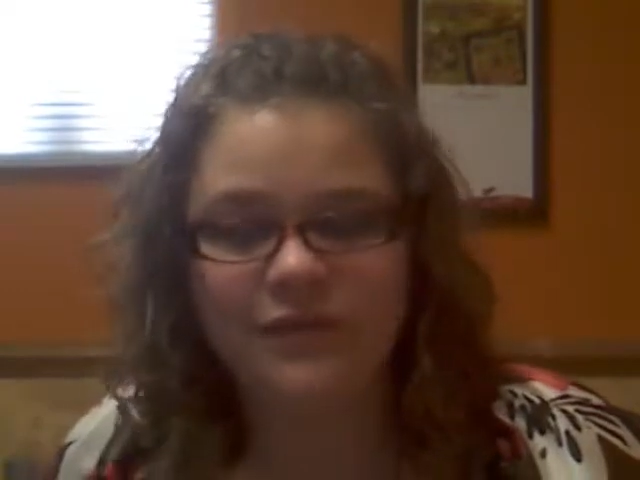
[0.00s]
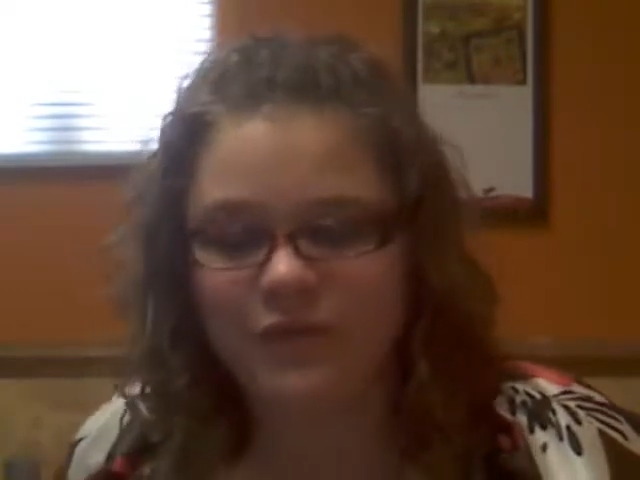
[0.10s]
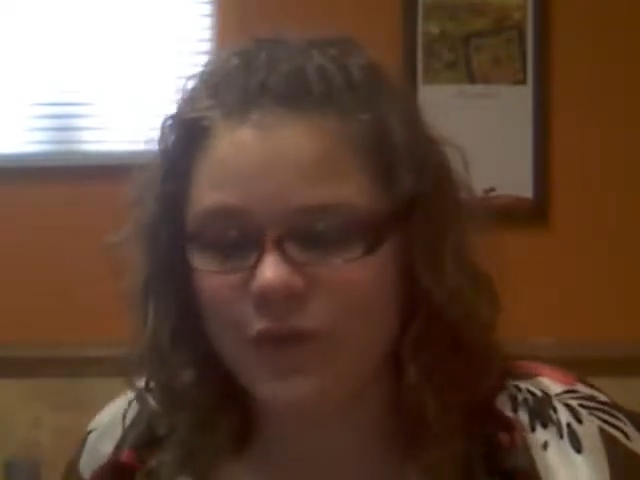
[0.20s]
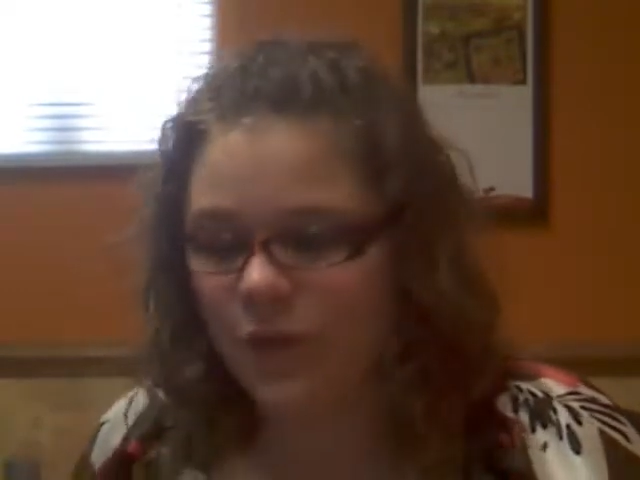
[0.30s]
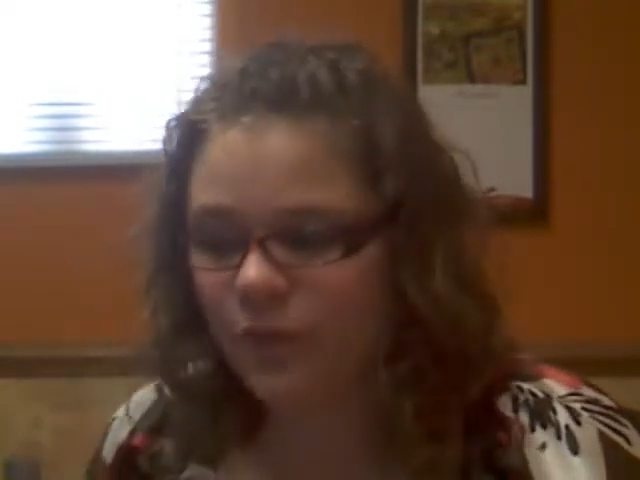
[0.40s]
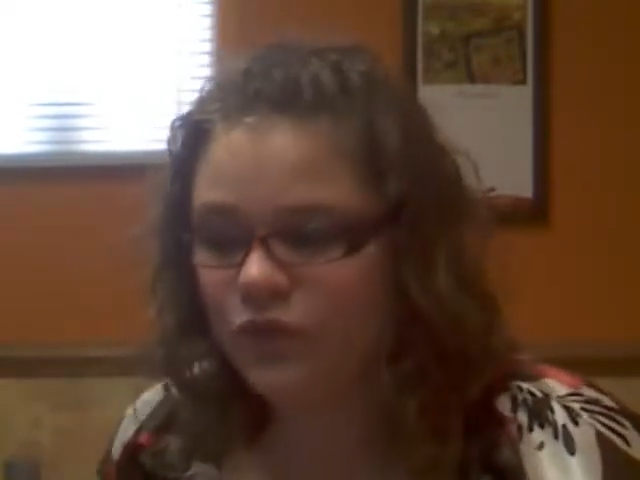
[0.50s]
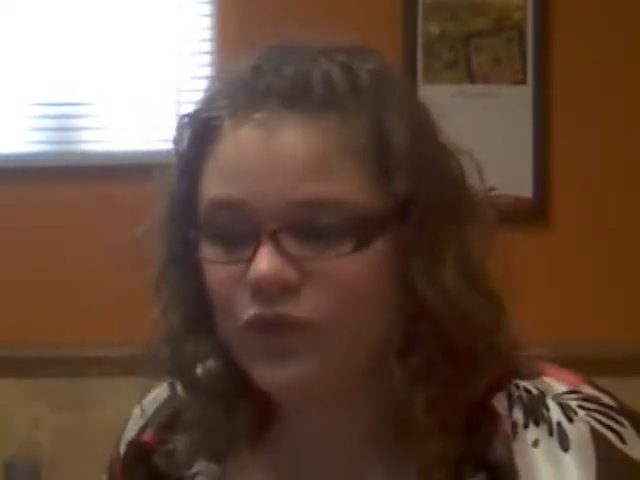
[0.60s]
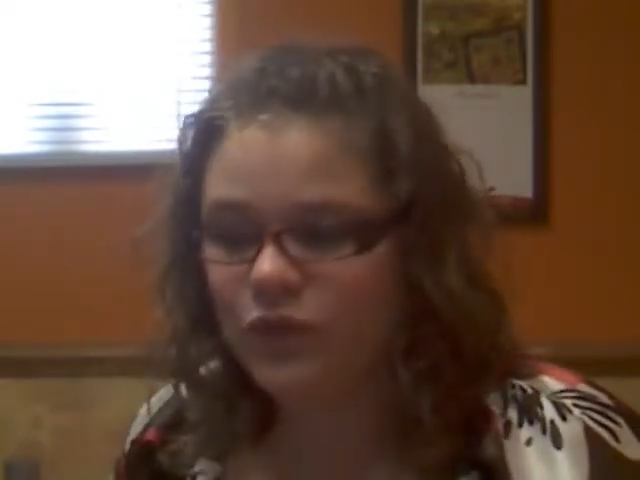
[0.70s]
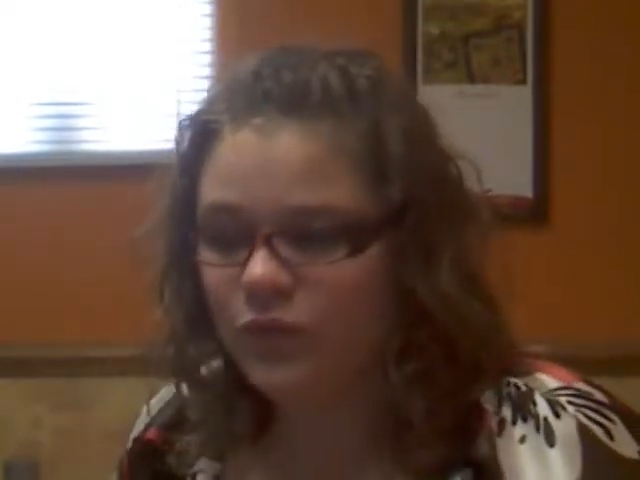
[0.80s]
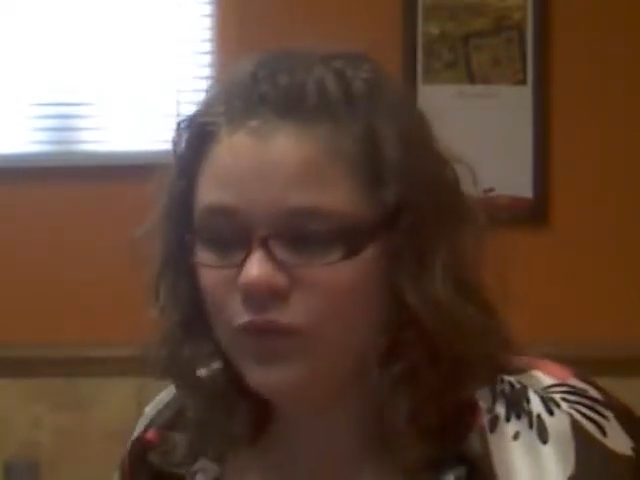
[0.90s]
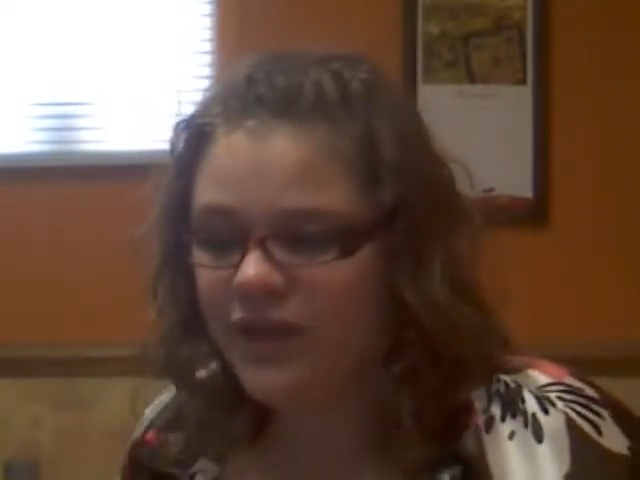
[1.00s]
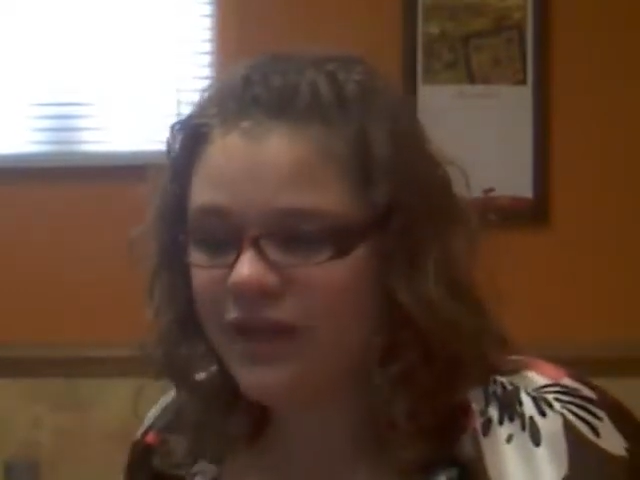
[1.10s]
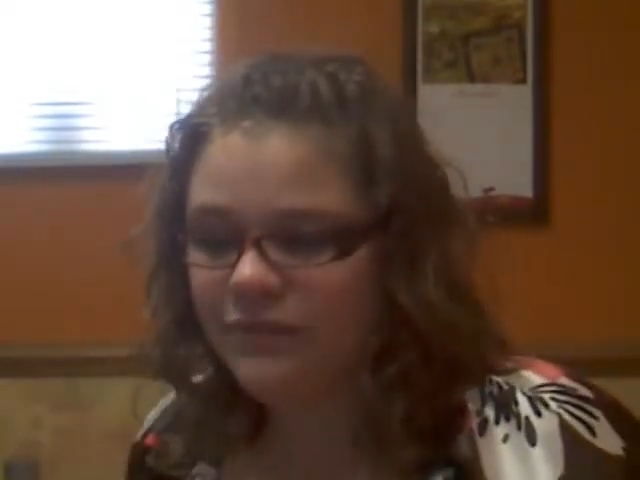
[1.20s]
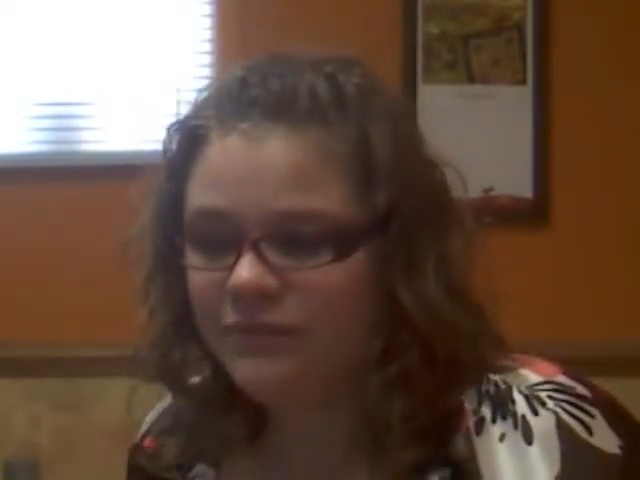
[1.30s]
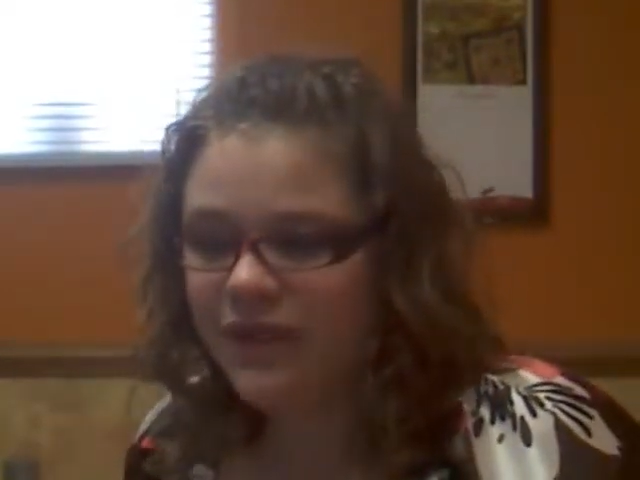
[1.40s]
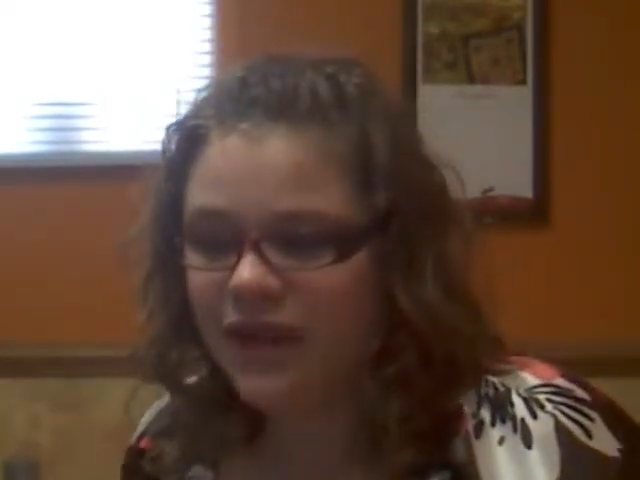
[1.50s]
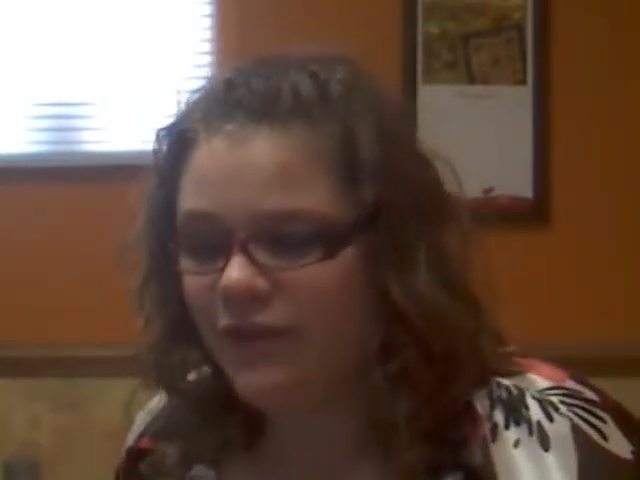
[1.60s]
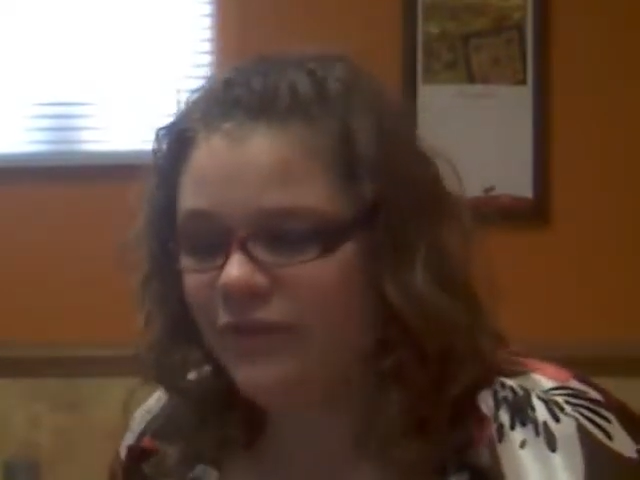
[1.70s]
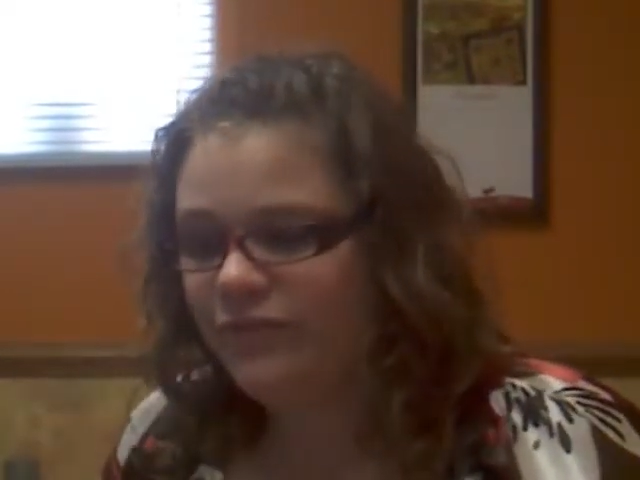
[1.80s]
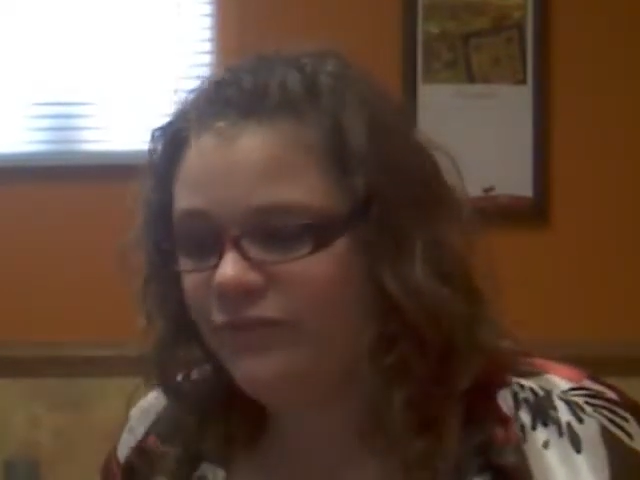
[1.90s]
So to kind
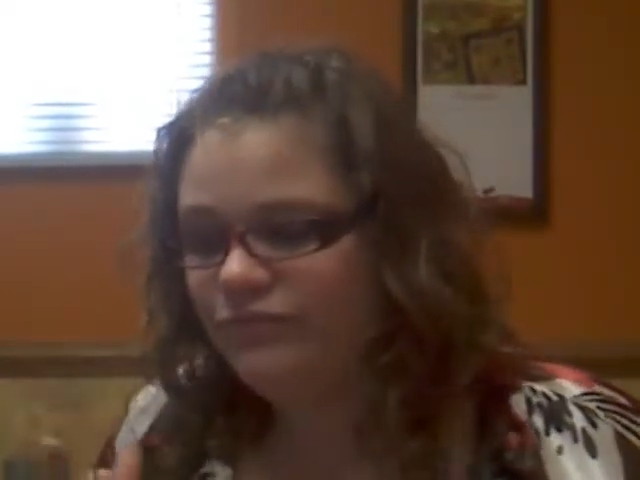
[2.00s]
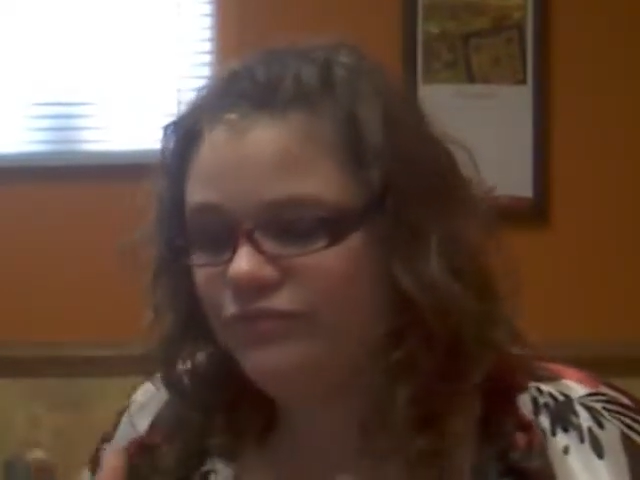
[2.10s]
of